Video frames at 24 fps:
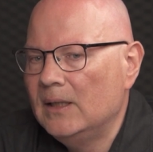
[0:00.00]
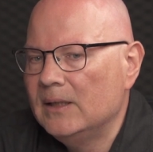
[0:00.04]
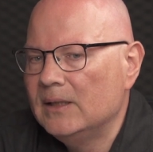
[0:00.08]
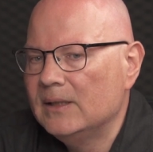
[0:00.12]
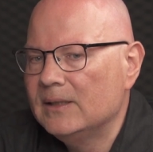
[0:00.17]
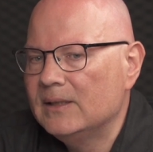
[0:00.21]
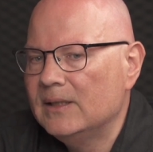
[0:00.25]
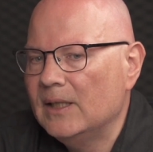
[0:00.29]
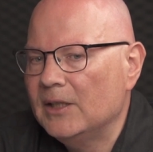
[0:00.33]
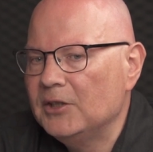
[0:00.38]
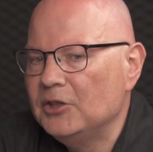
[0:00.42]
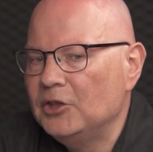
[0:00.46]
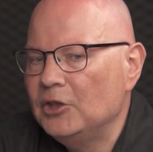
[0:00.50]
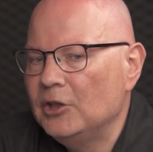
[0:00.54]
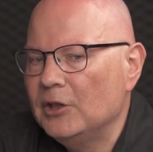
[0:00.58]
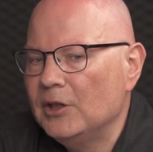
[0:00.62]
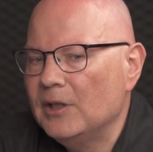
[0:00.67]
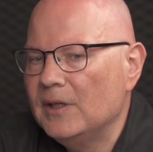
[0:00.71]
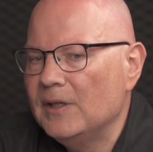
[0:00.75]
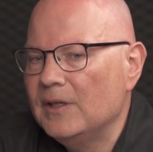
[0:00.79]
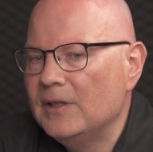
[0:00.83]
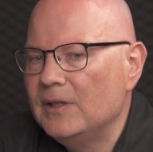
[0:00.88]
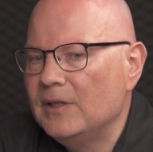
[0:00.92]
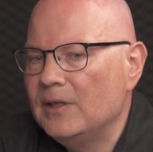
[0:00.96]
such
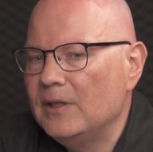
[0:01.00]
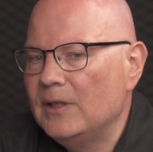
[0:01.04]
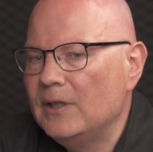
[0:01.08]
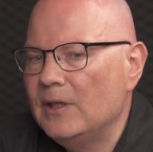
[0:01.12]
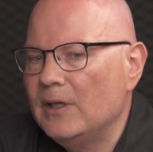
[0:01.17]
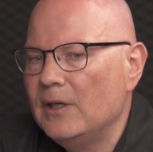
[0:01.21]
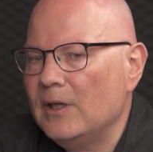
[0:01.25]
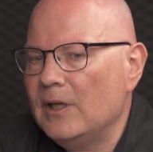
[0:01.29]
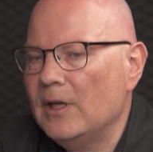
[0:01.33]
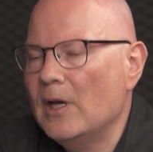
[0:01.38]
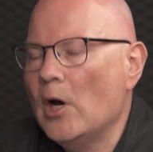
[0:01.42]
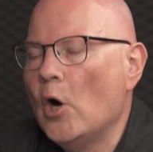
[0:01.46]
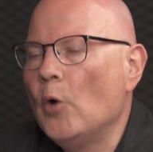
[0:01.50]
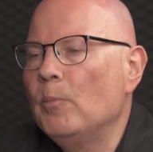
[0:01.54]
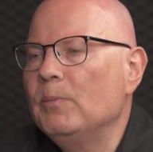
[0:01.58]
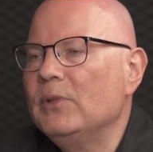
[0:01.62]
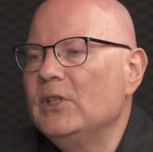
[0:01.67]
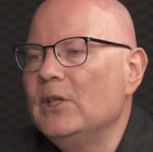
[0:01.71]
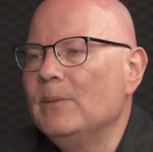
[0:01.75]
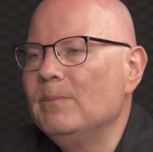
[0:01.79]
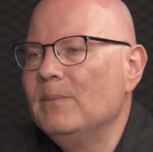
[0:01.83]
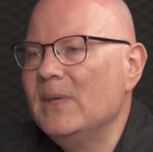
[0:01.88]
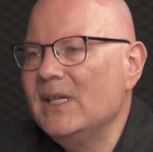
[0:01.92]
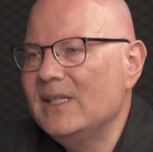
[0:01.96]
an
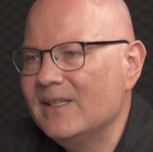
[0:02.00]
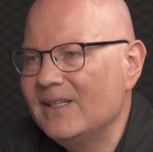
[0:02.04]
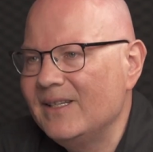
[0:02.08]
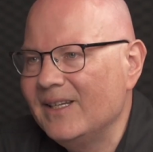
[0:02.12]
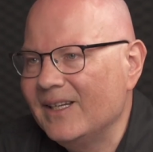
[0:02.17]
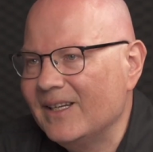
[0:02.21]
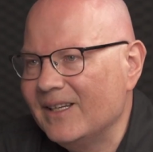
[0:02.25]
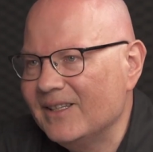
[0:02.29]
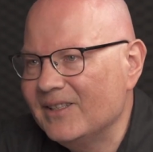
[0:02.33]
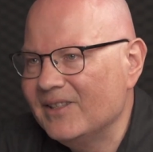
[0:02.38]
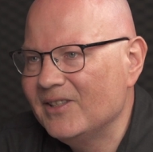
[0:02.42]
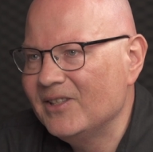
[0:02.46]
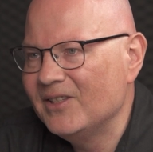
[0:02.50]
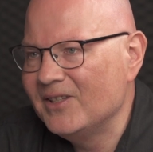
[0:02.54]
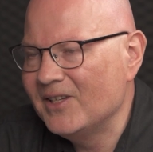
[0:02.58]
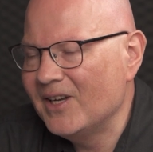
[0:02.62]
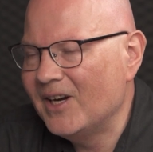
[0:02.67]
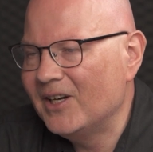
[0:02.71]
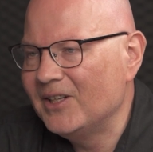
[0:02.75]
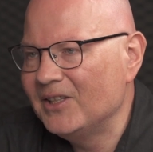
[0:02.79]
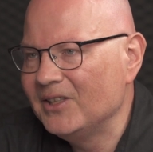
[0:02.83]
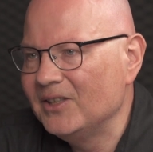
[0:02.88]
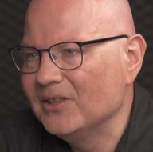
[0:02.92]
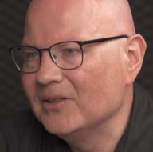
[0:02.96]
optimistic
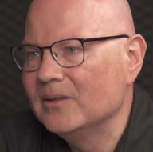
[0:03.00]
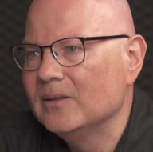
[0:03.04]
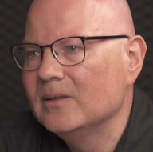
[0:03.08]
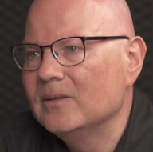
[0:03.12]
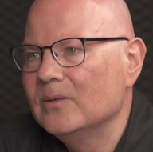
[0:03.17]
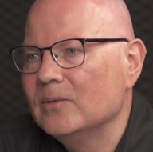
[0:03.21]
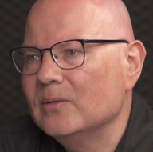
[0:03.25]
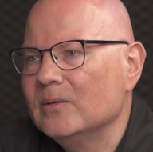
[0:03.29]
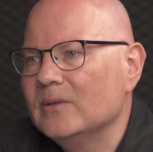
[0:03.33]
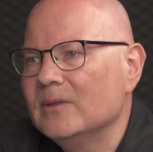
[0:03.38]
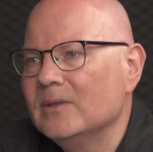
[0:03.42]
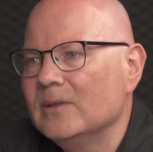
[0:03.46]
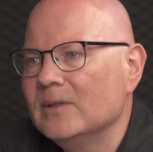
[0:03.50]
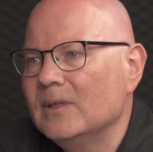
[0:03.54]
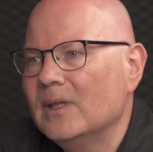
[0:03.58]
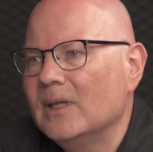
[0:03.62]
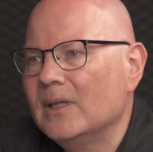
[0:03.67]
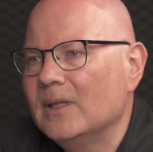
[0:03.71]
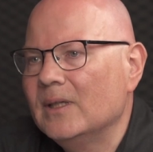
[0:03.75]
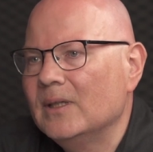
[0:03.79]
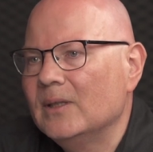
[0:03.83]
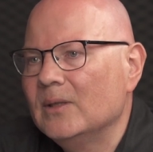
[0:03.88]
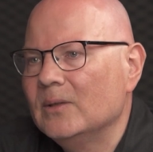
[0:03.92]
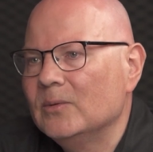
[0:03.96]
scenario,
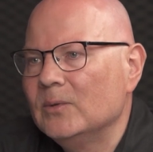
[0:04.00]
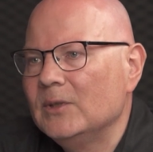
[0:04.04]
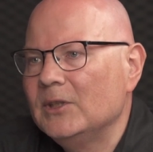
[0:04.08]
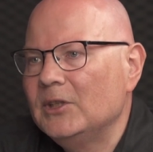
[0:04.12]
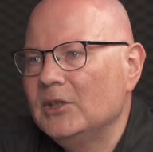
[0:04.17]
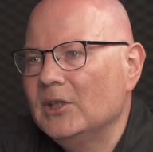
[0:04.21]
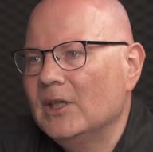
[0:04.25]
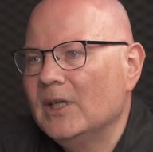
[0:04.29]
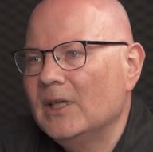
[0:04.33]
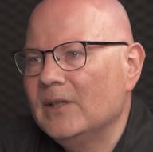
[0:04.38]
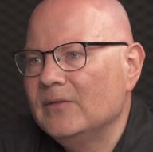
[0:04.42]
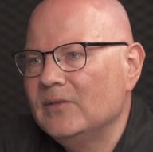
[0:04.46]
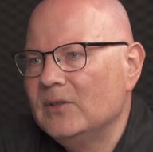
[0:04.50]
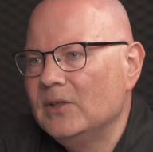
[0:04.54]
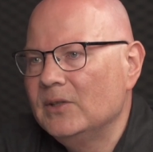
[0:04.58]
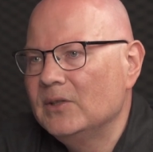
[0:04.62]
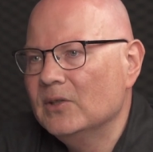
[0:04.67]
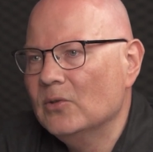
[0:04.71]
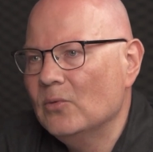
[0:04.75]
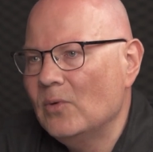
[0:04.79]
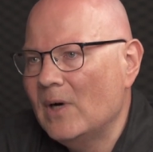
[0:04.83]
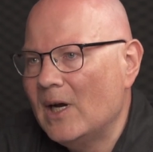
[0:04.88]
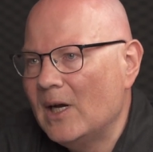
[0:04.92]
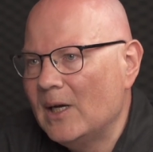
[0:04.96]
which I've
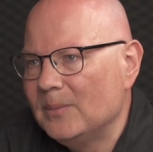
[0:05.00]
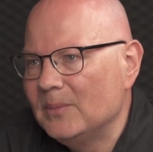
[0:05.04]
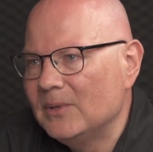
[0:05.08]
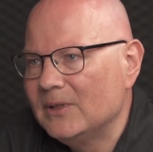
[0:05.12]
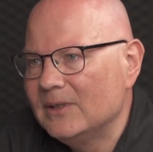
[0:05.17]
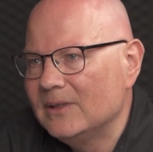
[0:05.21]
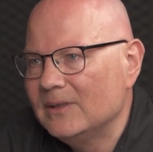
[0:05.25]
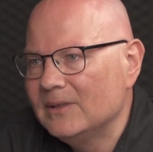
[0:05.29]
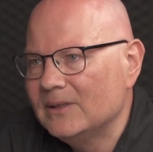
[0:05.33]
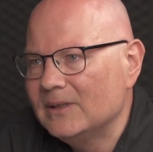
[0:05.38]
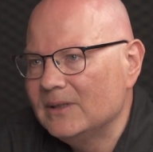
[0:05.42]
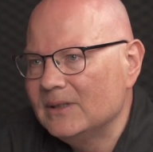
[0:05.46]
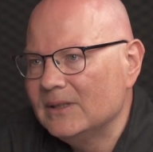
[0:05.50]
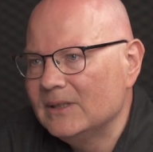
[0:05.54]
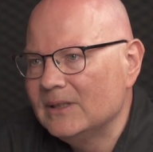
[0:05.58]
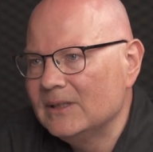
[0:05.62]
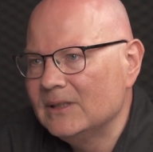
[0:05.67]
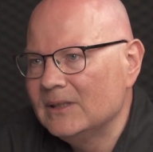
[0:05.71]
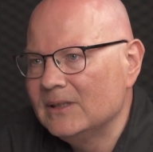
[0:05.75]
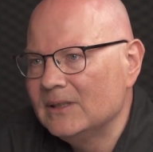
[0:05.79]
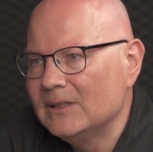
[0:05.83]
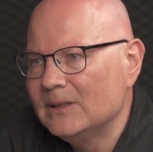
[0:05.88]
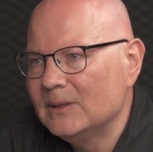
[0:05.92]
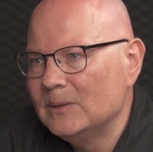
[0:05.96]
described,
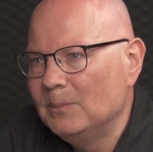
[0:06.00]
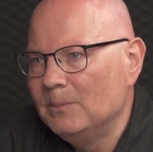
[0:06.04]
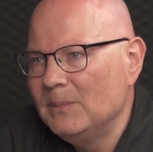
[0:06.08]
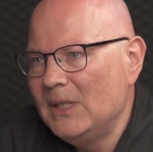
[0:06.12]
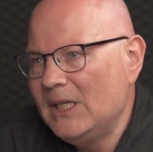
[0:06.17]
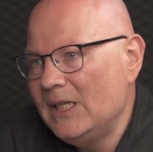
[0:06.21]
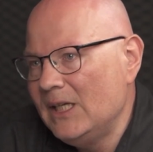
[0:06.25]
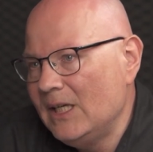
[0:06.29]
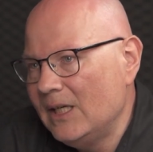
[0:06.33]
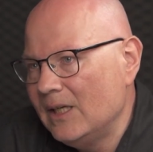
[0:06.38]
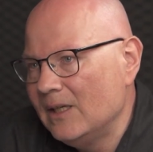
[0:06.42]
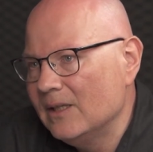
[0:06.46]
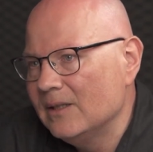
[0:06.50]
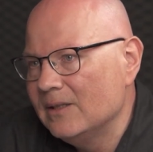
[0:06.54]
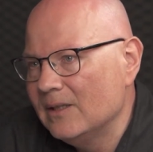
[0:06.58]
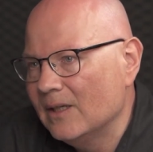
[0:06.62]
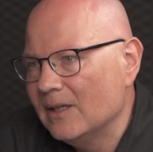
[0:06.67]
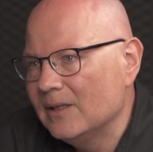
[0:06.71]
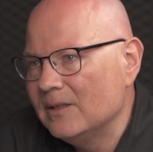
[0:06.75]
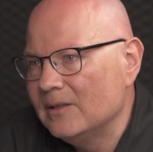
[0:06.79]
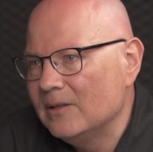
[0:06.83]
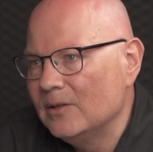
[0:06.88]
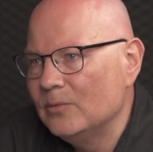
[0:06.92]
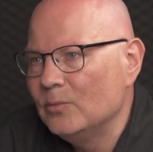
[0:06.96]
meaning
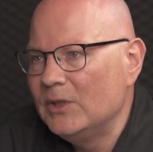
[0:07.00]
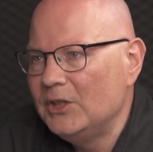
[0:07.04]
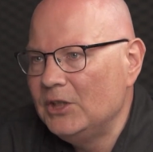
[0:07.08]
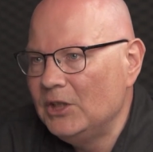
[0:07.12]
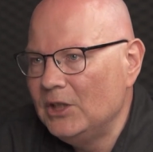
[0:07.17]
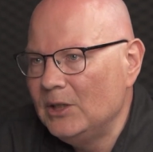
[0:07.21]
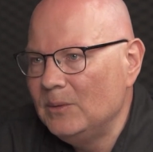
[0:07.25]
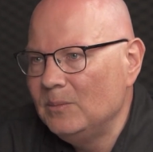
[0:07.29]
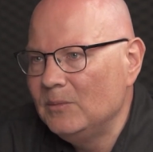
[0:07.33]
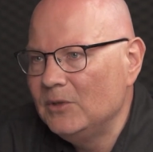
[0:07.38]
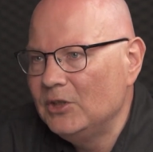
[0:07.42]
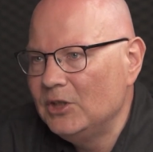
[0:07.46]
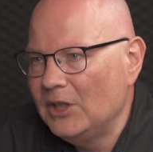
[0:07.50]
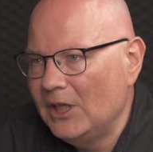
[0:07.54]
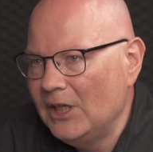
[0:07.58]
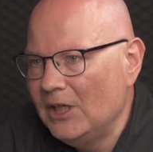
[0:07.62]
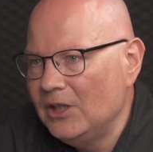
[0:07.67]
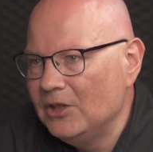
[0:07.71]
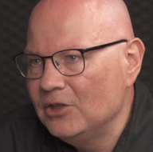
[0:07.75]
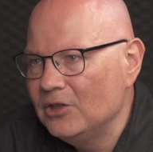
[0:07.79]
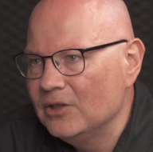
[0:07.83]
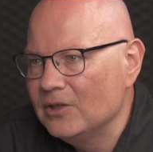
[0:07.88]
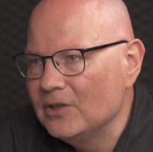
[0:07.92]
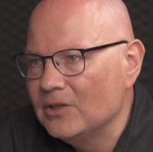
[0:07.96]
that the regime
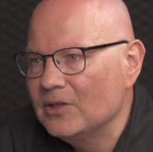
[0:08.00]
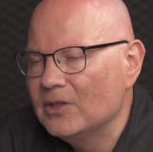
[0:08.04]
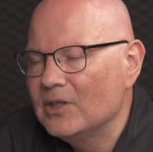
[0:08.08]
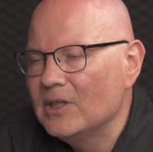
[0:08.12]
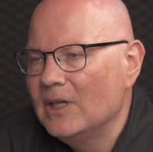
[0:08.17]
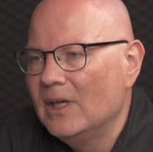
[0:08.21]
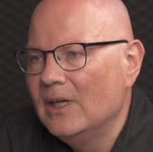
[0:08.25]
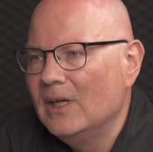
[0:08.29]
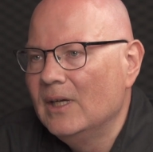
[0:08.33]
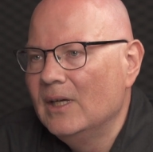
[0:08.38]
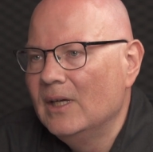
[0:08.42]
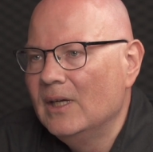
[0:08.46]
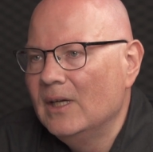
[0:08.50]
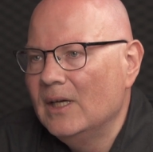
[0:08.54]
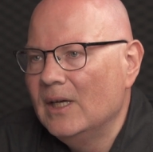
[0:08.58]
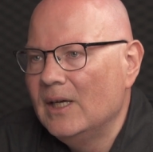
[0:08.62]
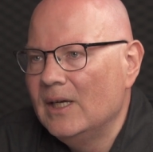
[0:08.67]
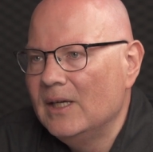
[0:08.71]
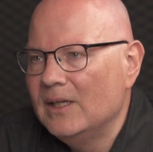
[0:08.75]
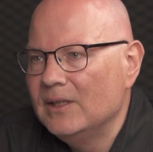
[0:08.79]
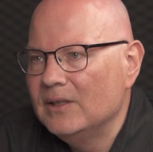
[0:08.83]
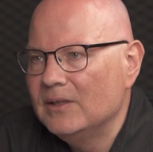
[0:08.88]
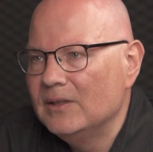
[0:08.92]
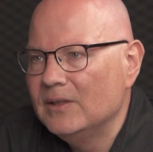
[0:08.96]
changes
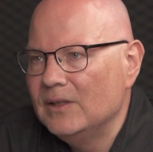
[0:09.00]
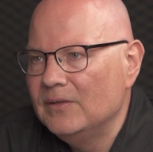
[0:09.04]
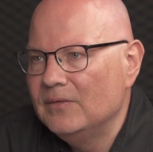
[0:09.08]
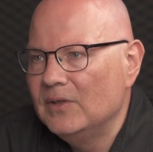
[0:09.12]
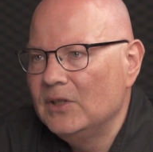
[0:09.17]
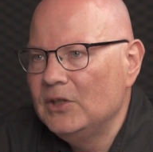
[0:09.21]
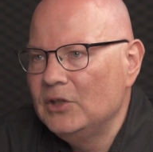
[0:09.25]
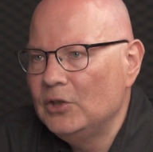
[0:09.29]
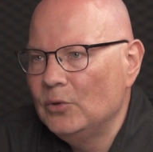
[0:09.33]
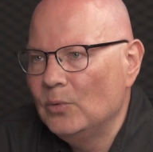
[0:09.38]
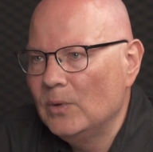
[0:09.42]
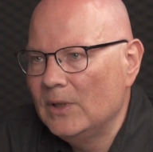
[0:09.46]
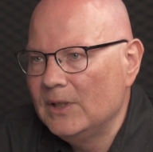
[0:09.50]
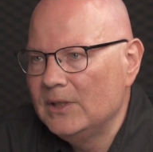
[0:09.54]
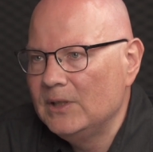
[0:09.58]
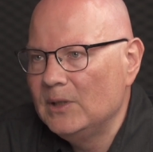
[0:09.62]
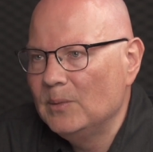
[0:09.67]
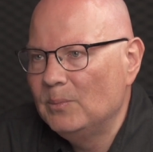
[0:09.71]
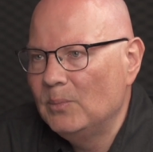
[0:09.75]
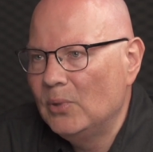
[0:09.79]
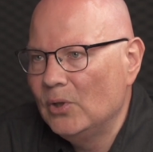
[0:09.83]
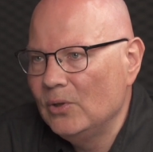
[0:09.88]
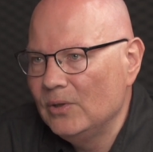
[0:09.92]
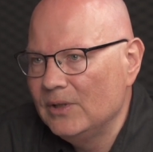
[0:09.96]
and eventually the
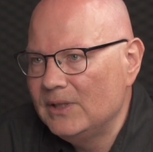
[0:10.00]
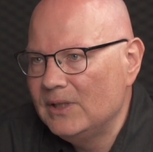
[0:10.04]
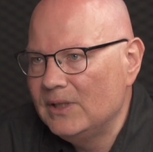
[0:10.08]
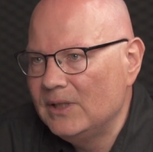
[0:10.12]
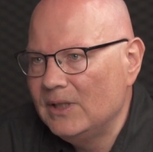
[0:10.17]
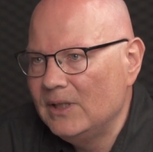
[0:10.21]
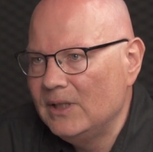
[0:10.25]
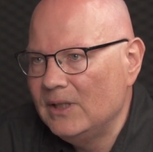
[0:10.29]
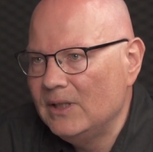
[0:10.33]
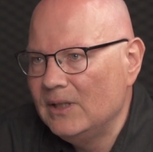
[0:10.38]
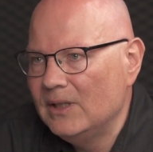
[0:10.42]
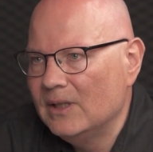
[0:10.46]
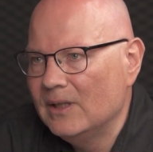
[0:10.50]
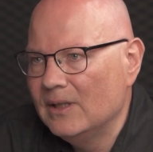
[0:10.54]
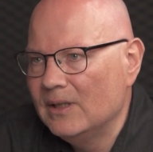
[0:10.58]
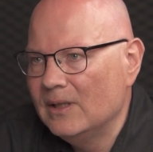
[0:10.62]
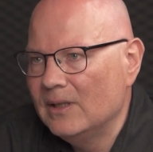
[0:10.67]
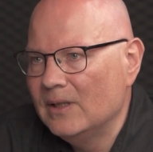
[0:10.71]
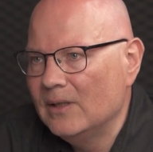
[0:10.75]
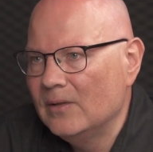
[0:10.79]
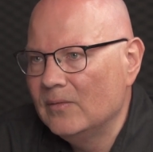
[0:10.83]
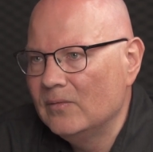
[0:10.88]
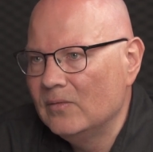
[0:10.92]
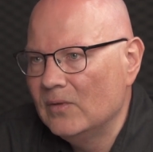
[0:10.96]
policy
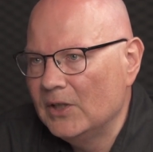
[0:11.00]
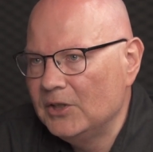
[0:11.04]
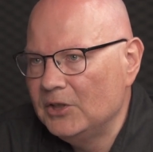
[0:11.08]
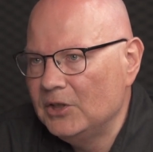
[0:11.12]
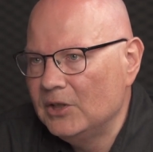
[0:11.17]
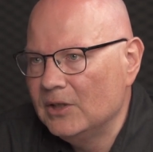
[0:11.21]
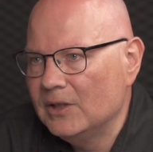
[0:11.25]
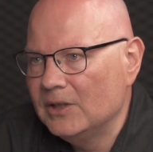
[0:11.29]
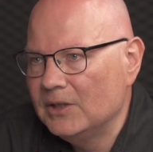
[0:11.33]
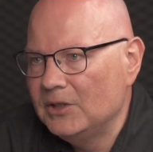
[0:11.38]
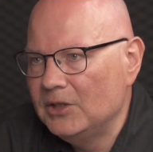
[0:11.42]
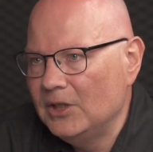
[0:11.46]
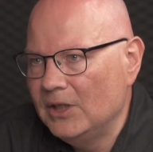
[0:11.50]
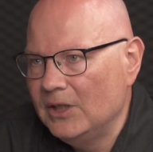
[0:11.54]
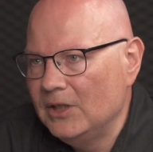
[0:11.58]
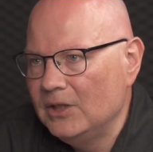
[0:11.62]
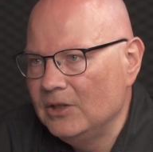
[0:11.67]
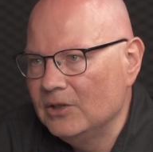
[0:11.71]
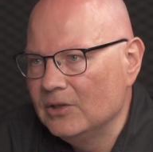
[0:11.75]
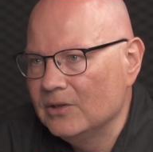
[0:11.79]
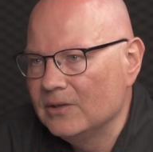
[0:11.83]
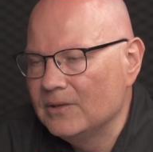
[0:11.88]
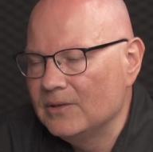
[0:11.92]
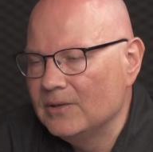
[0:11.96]
of Russia
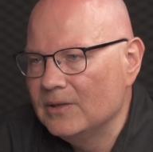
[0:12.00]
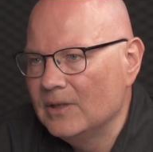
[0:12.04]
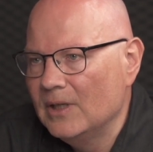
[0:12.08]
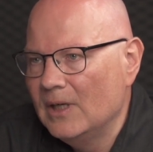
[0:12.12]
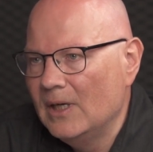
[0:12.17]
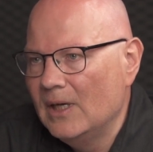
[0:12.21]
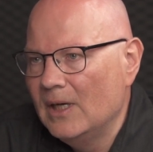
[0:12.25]
changes,